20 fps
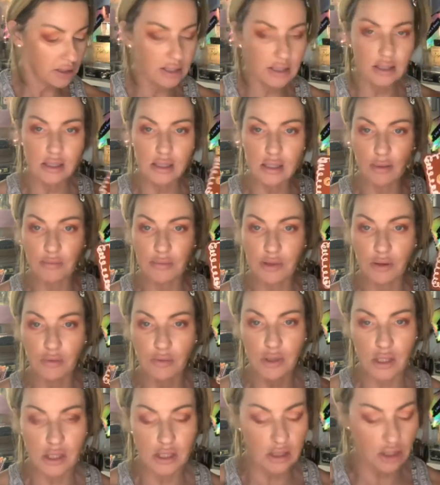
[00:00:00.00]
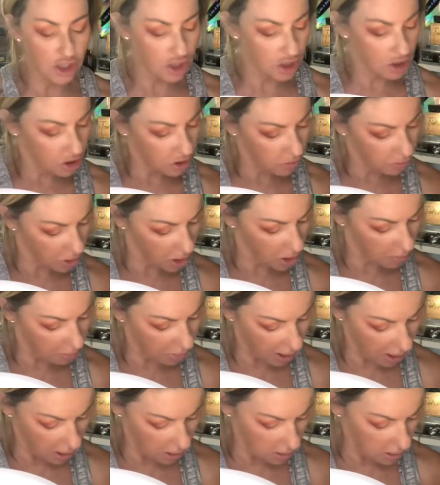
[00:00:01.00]
did something with this gingerbread
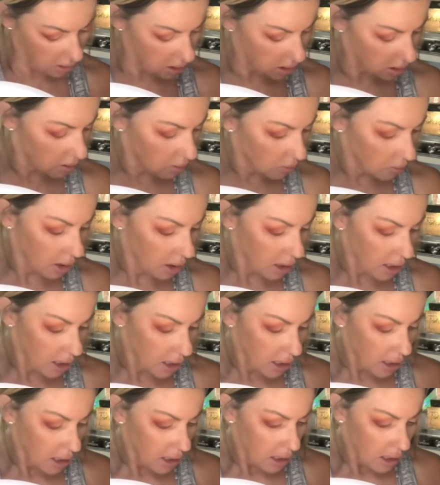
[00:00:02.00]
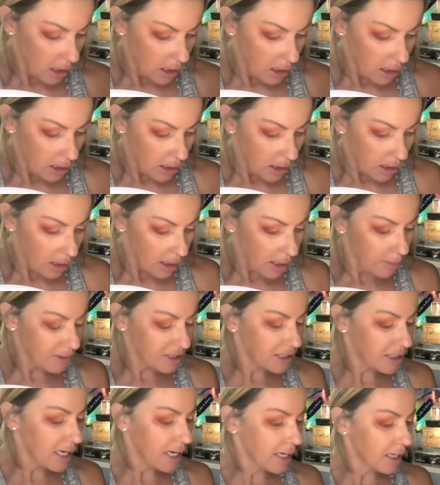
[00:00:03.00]
palette. So let
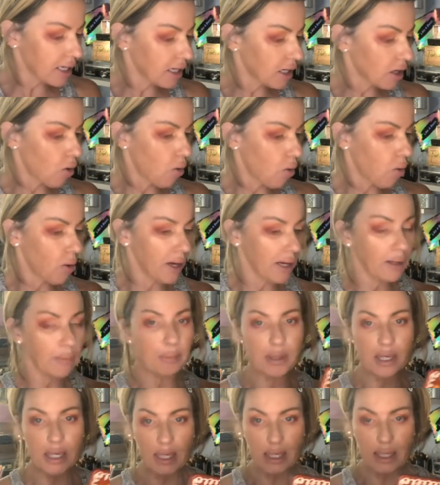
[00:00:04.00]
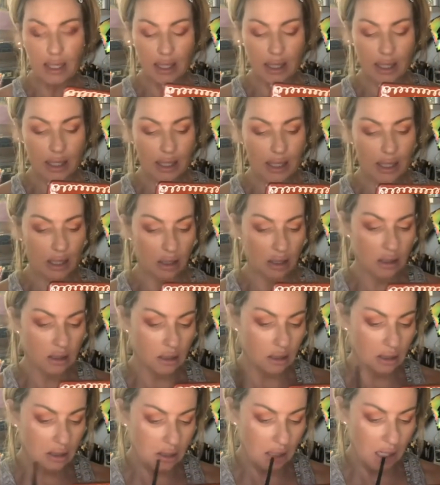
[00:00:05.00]
me take a quick peek here
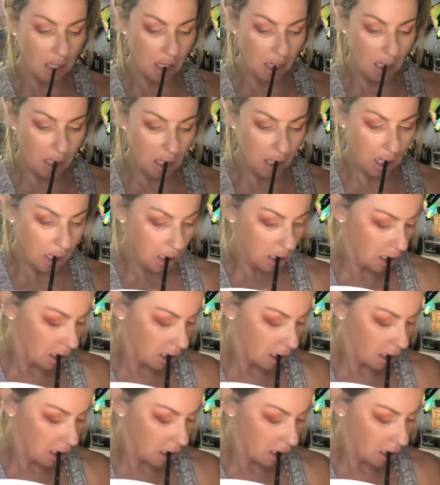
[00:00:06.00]
and decide.